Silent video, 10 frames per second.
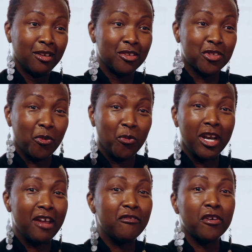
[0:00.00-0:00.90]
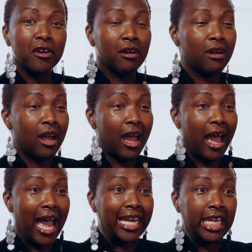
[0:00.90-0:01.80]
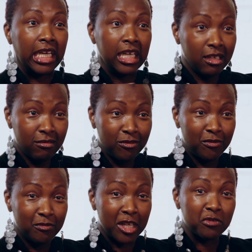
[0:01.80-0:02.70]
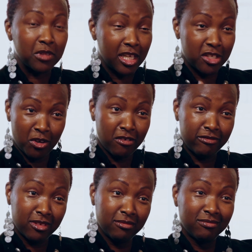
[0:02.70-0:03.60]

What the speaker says: So whatever I needed, that's what they served.